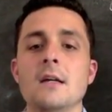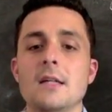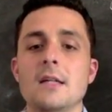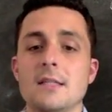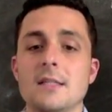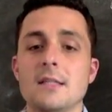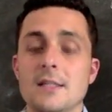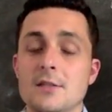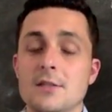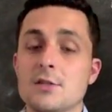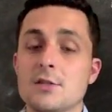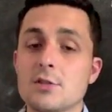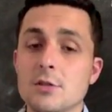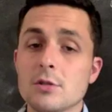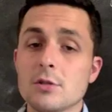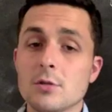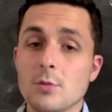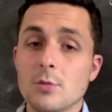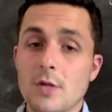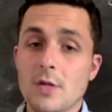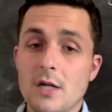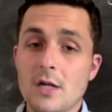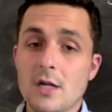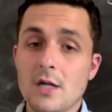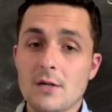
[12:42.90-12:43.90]
And that is true.
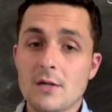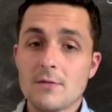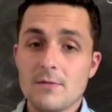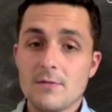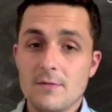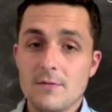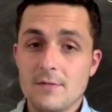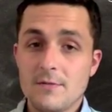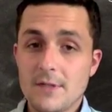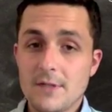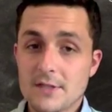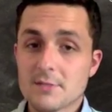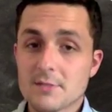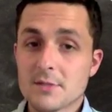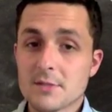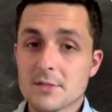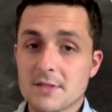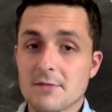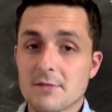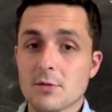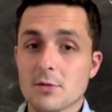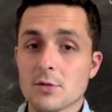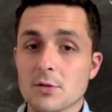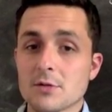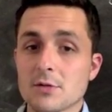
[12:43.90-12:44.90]
We are very
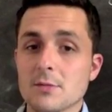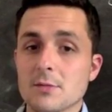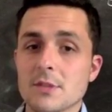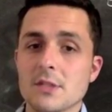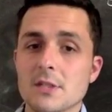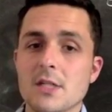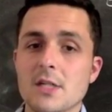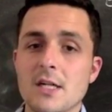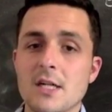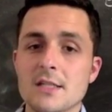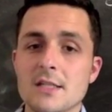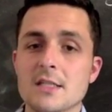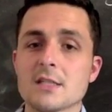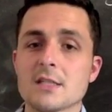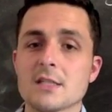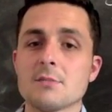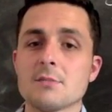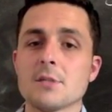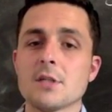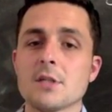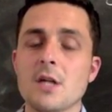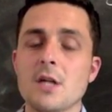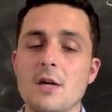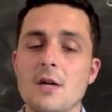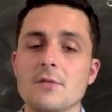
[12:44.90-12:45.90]
specific Old Dominion context, but
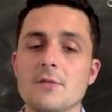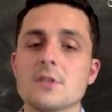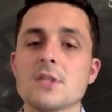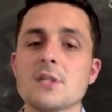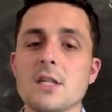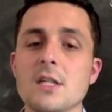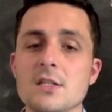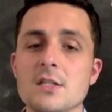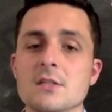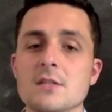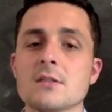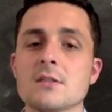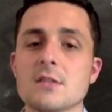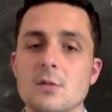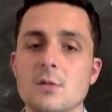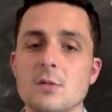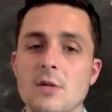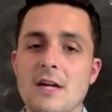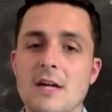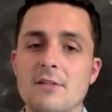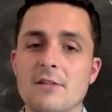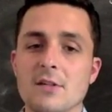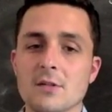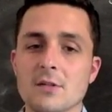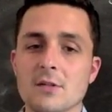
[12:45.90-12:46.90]
the conversations that we're
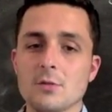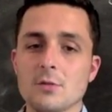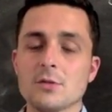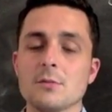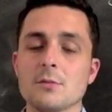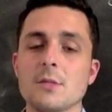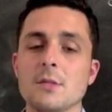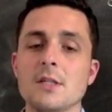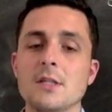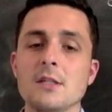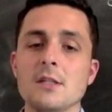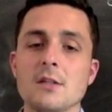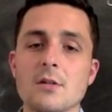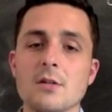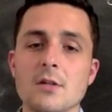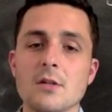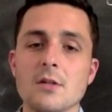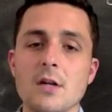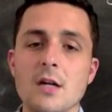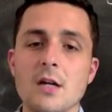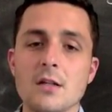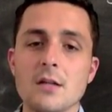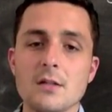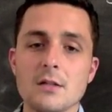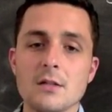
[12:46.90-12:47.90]
having at Old Dominion are
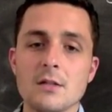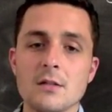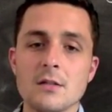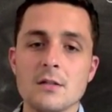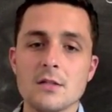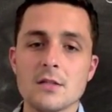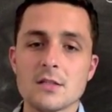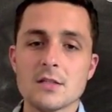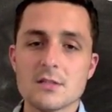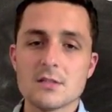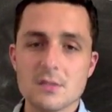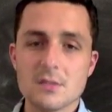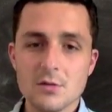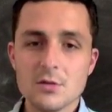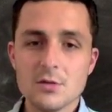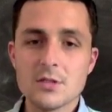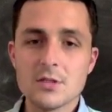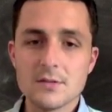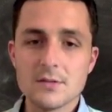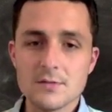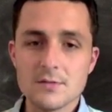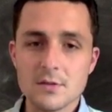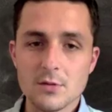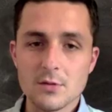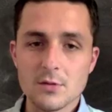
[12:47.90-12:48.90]
not
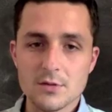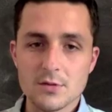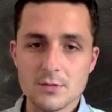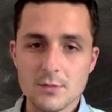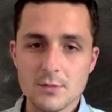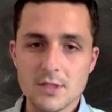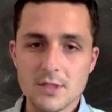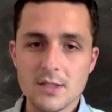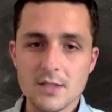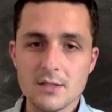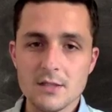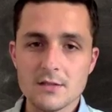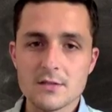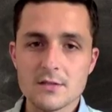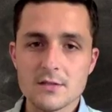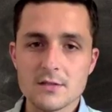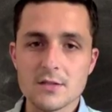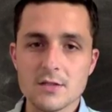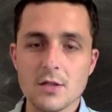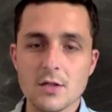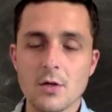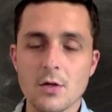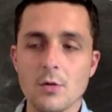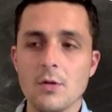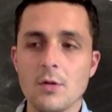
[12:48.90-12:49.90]
exclusive to Old Dominion.
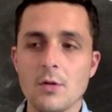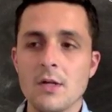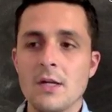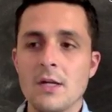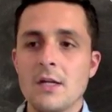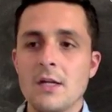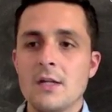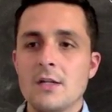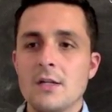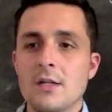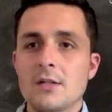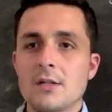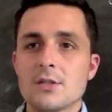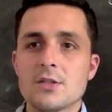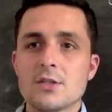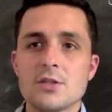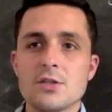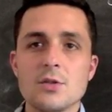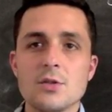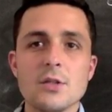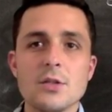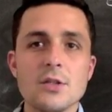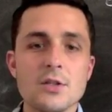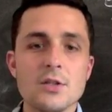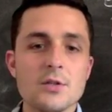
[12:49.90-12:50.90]
So
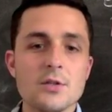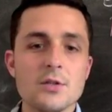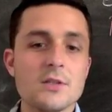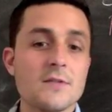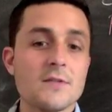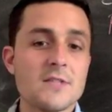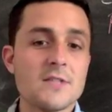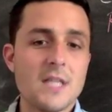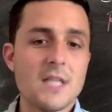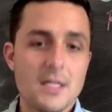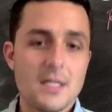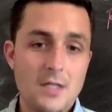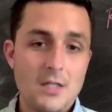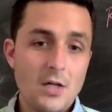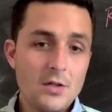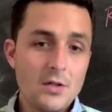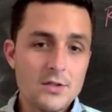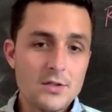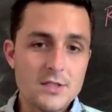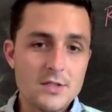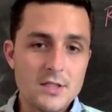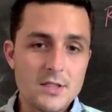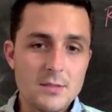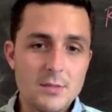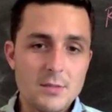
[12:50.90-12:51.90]
student use of
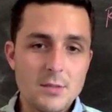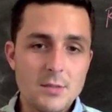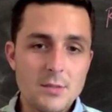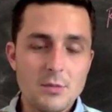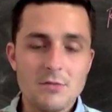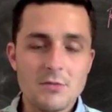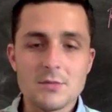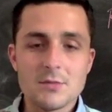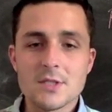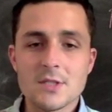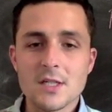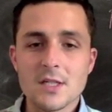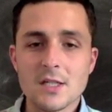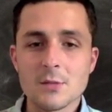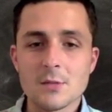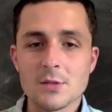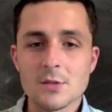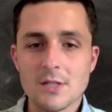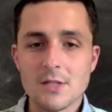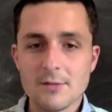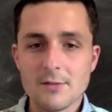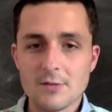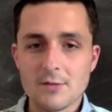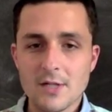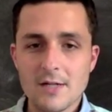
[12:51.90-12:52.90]
technology, people have been talking about
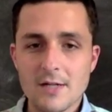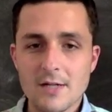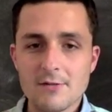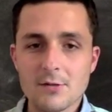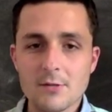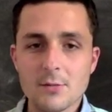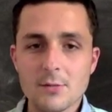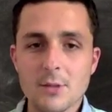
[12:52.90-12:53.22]
that forever.